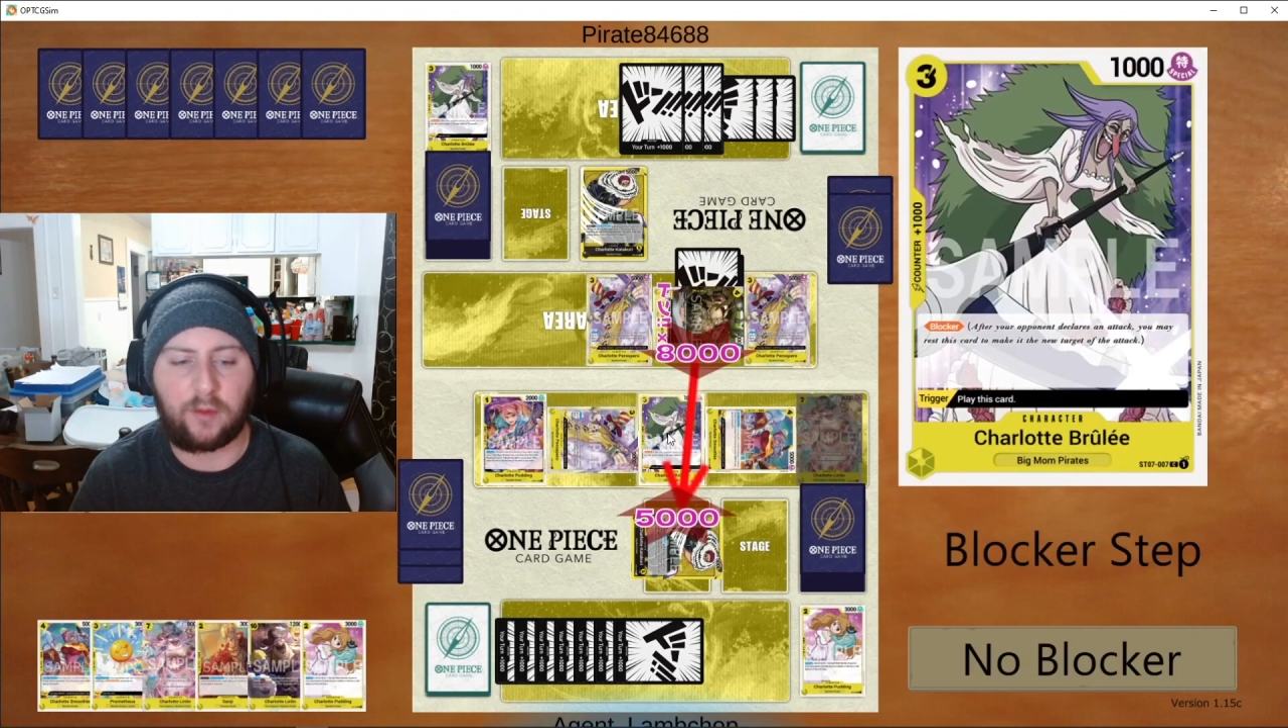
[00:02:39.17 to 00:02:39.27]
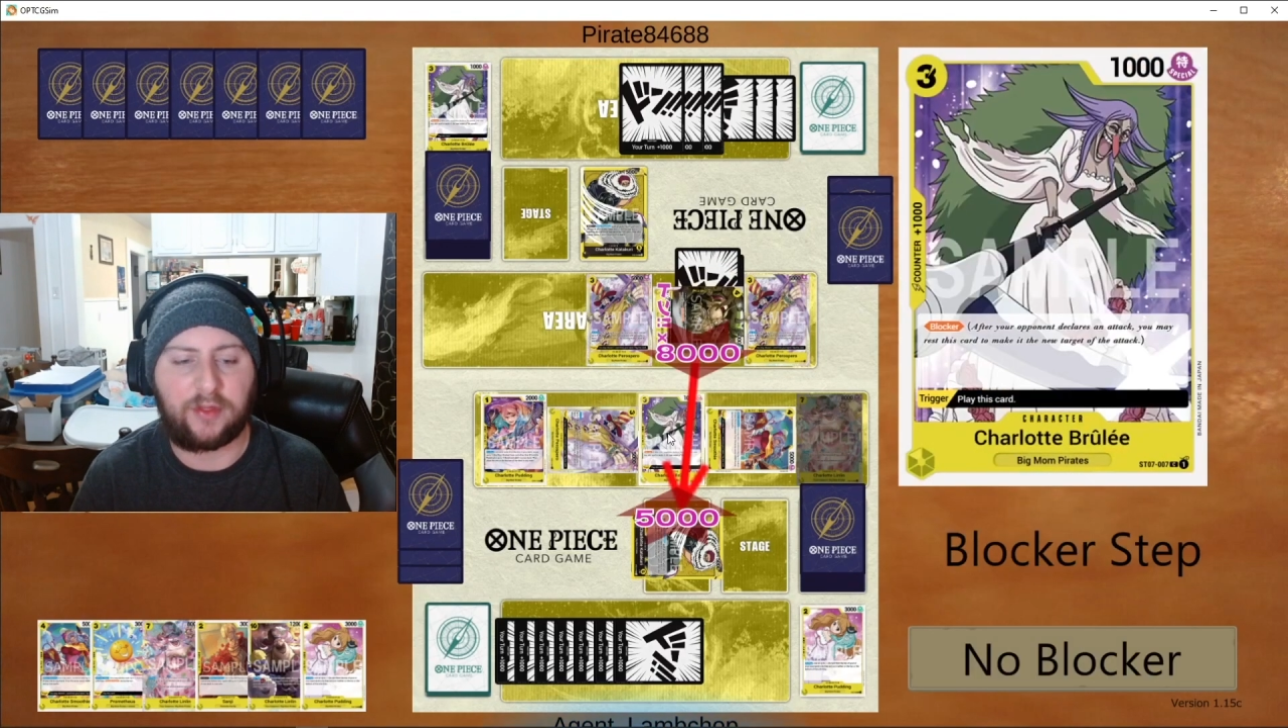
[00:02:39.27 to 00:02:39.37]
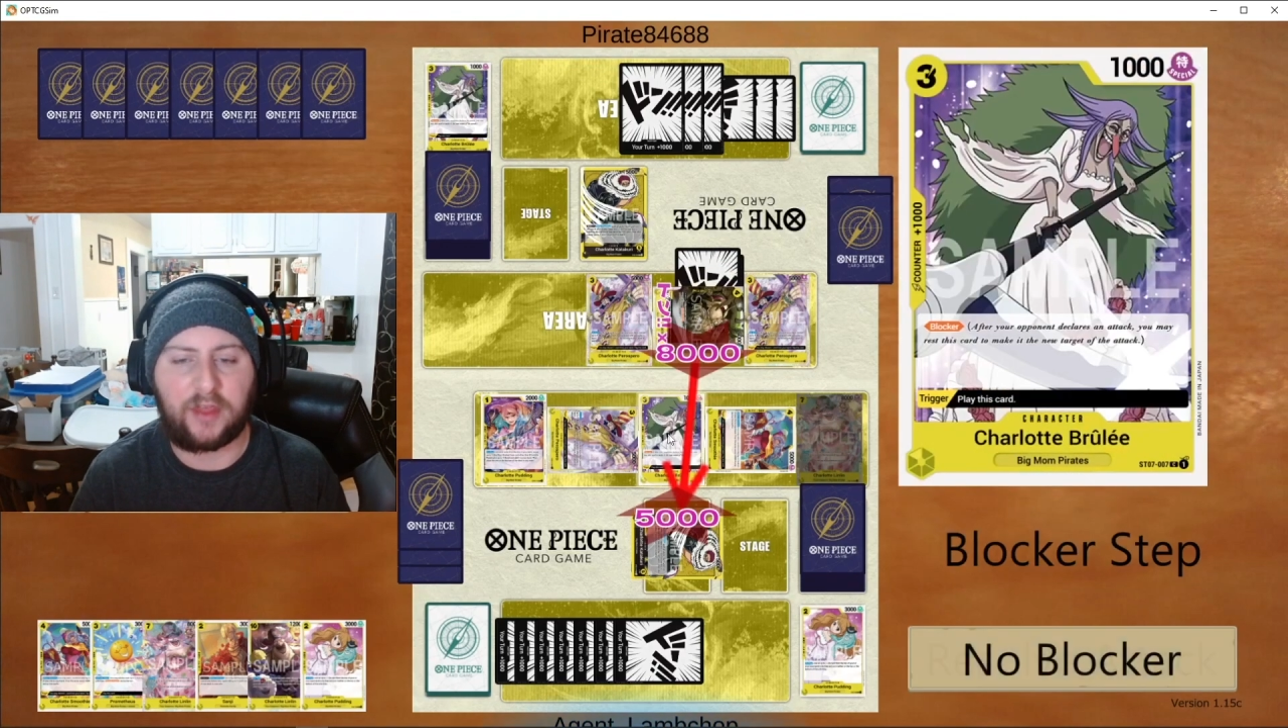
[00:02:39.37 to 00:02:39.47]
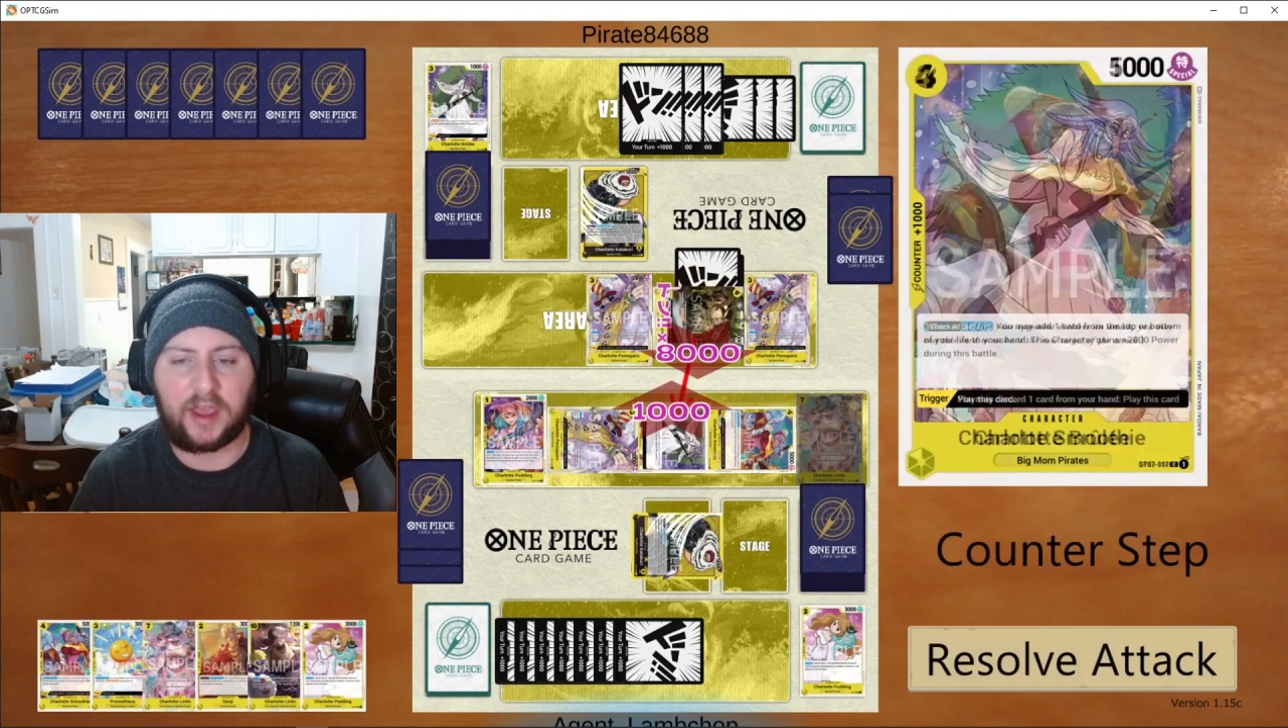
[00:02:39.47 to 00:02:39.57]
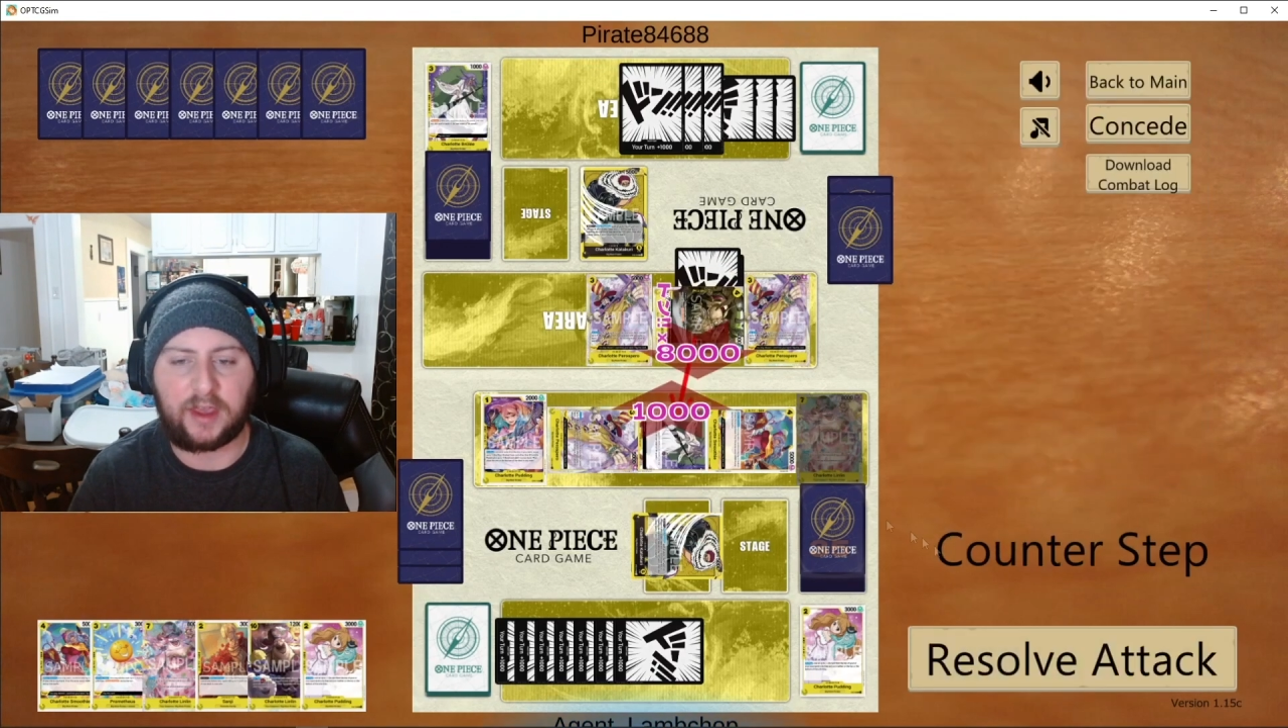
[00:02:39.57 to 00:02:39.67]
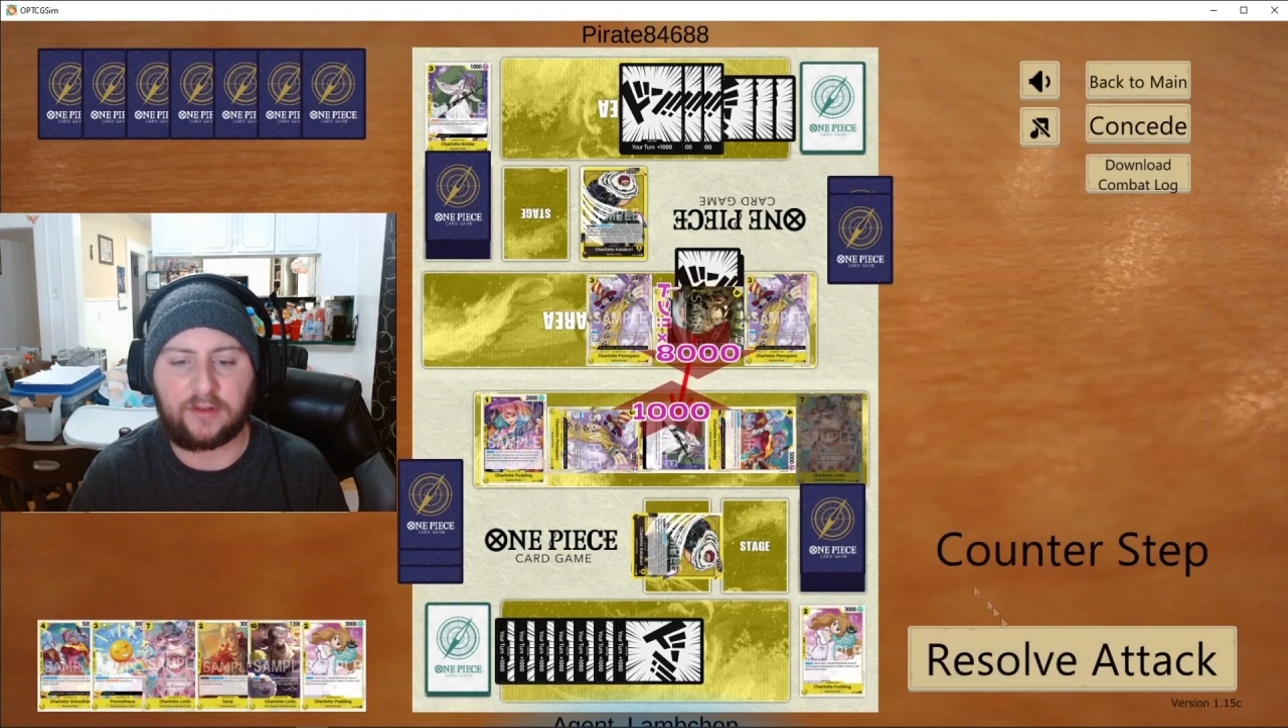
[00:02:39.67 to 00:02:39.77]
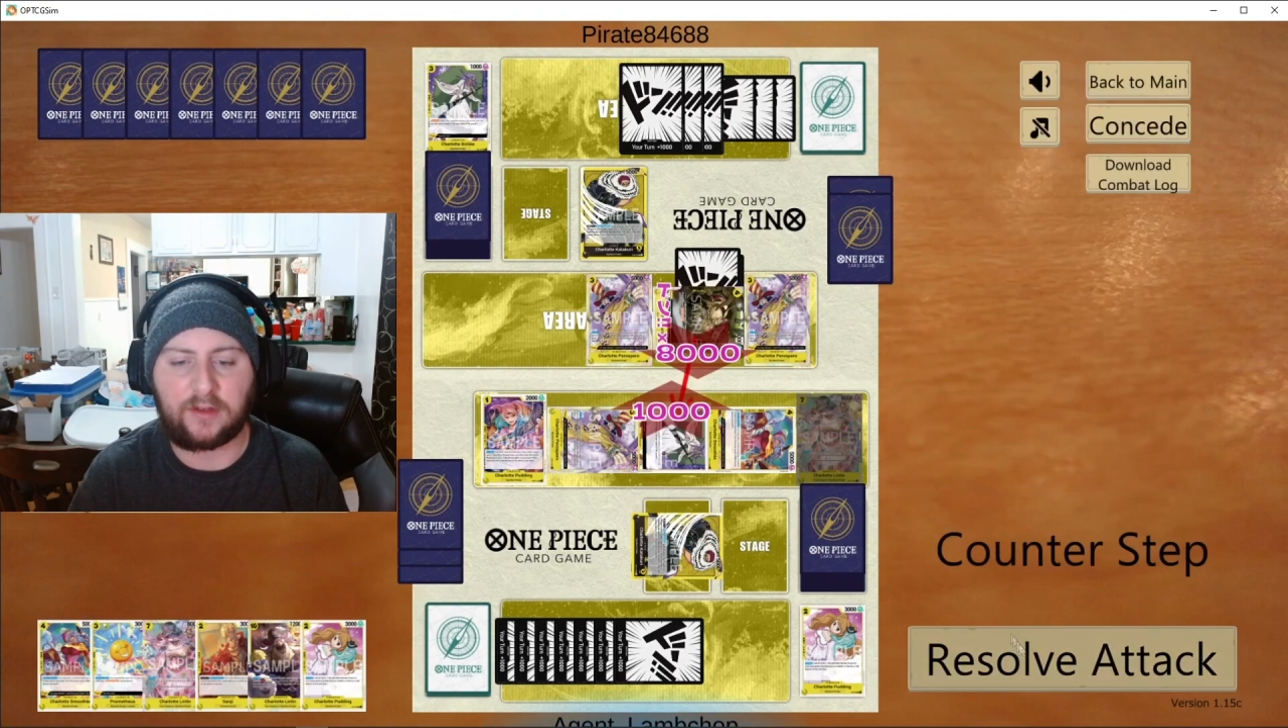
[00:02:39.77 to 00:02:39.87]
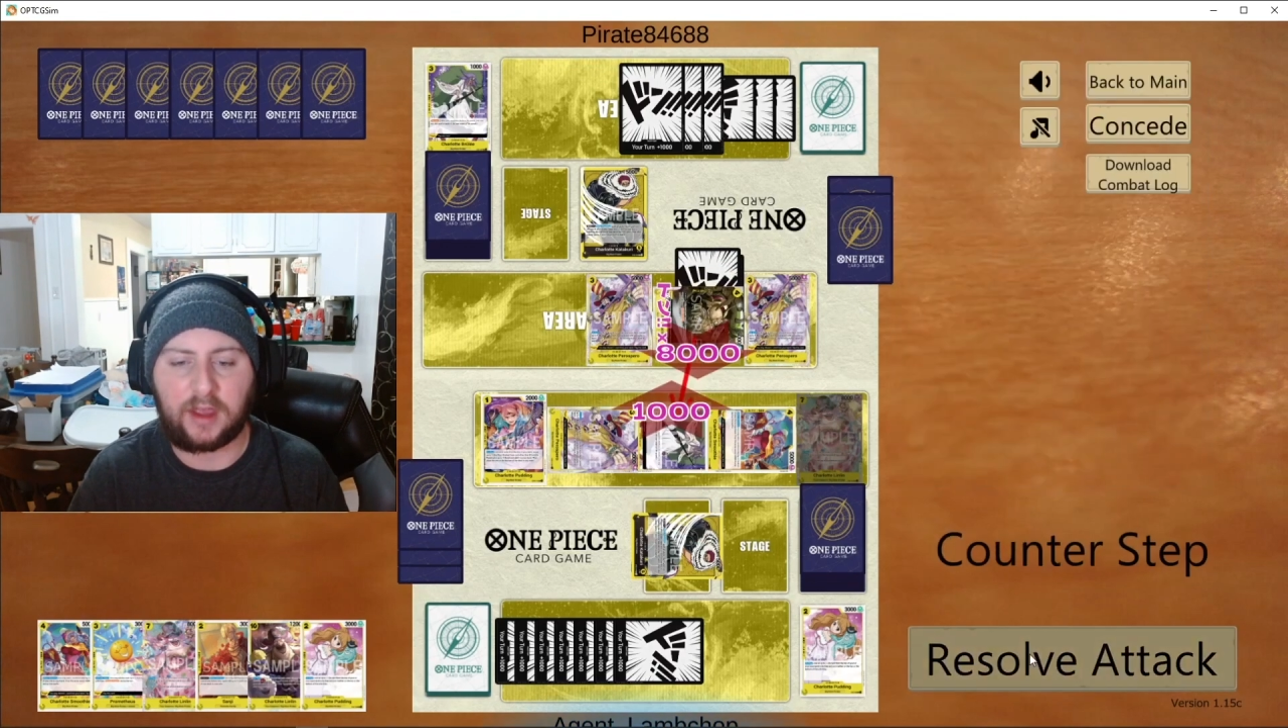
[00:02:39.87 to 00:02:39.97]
with things.